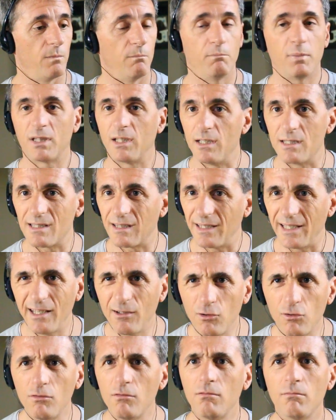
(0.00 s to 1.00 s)
But these
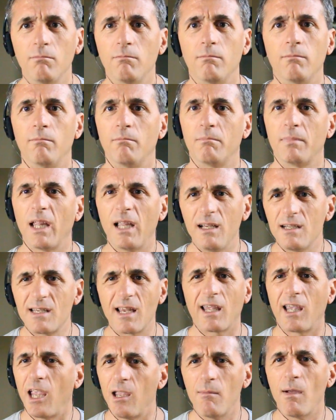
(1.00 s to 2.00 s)
legal things
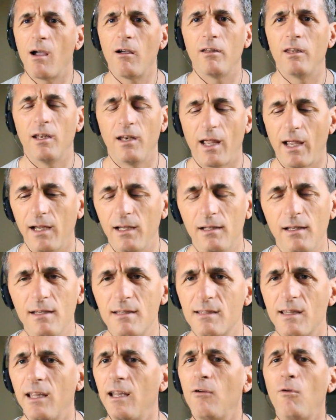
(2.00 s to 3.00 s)
that came out in the
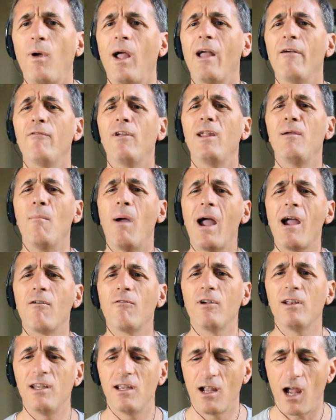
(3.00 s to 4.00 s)
90s, they don't have any
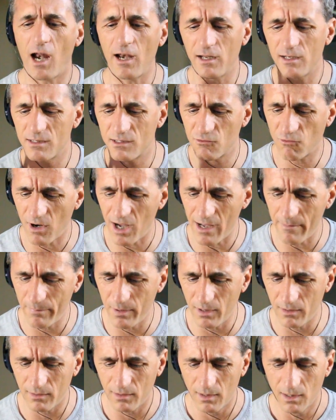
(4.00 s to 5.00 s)
merit. You got to
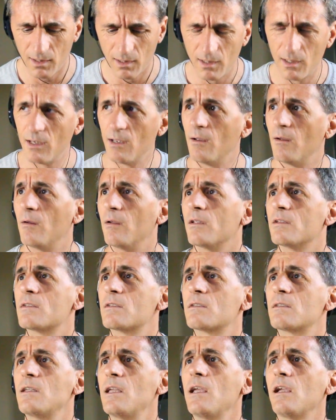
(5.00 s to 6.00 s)
drop it.
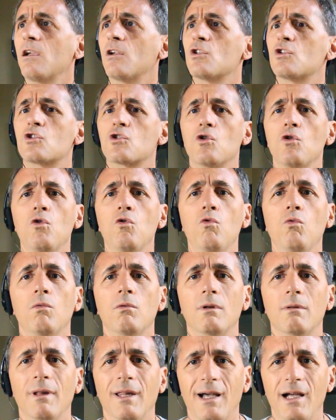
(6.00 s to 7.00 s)
Stick
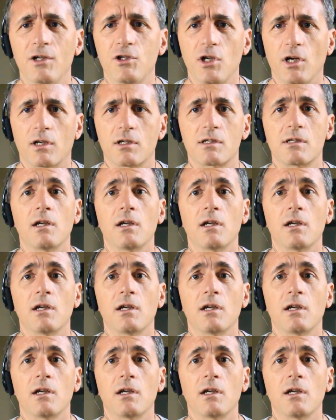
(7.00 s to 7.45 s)
to logic.